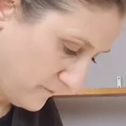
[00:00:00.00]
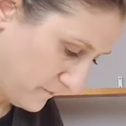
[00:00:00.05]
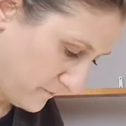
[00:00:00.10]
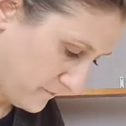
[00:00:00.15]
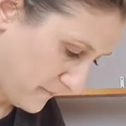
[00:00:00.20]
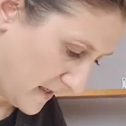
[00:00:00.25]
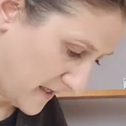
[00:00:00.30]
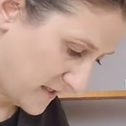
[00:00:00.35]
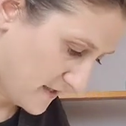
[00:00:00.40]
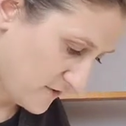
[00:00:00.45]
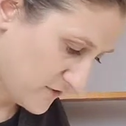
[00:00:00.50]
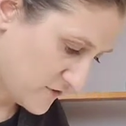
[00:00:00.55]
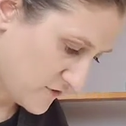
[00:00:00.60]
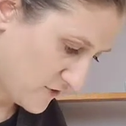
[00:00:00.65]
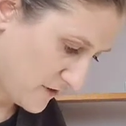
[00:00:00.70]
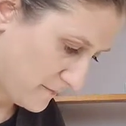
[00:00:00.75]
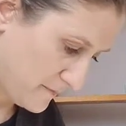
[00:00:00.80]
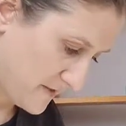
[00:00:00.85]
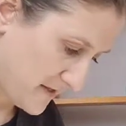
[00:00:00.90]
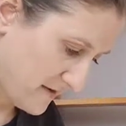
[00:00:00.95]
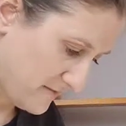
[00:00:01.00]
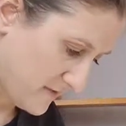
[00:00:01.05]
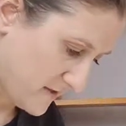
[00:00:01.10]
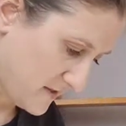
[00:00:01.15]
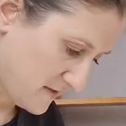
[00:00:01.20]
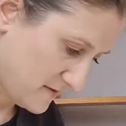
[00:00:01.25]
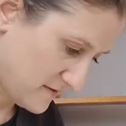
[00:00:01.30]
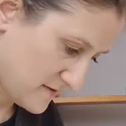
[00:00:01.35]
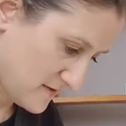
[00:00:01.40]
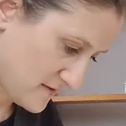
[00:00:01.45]
manuscript
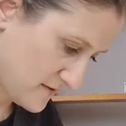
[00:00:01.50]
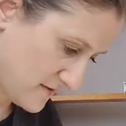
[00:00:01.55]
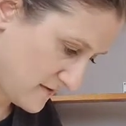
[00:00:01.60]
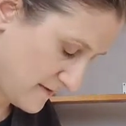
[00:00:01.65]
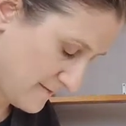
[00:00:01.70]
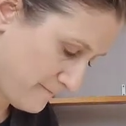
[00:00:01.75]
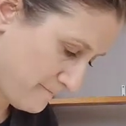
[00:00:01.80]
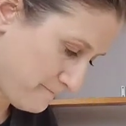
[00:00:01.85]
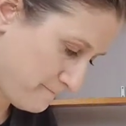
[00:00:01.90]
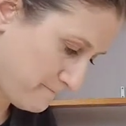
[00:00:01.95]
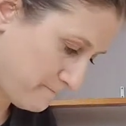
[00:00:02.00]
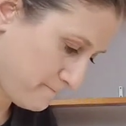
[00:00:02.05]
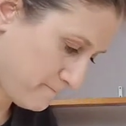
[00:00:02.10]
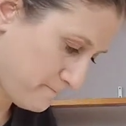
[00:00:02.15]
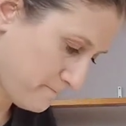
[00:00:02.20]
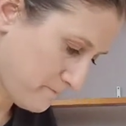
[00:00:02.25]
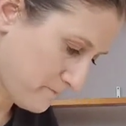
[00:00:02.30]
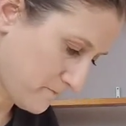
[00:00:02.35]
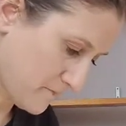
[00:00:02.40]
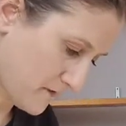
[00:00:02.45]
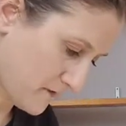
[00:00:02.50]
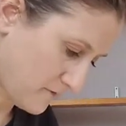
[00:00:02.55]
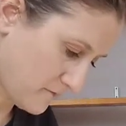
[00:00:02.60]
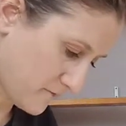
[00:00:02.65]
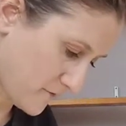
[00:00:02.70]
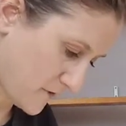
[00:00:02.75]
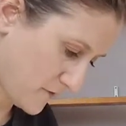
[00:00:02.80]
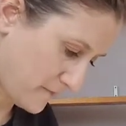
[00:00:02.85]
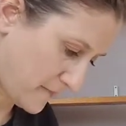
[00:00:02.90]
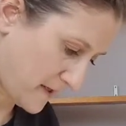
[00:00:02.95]
evidence
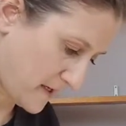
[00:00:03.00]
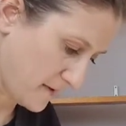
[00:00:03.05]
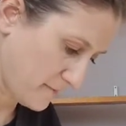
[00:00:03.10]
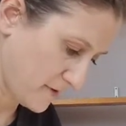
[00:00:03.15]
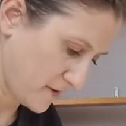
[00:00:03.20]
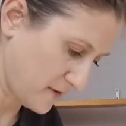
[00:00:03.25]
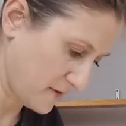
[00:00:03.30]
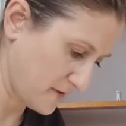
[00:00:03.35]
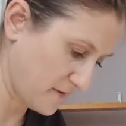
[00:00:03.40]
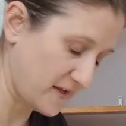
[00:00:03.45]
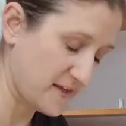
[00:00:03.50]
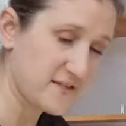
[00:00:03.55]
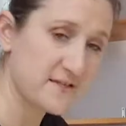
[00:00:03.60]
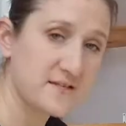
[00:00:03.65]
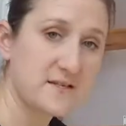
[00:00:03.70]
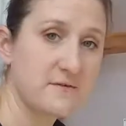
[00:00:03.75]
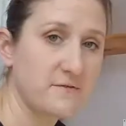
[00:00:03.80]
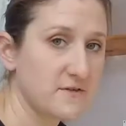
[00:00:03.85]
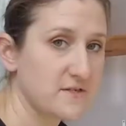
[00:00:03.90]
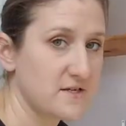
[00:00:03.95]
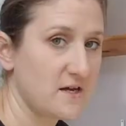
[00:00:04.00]
for the Bible. That stuff is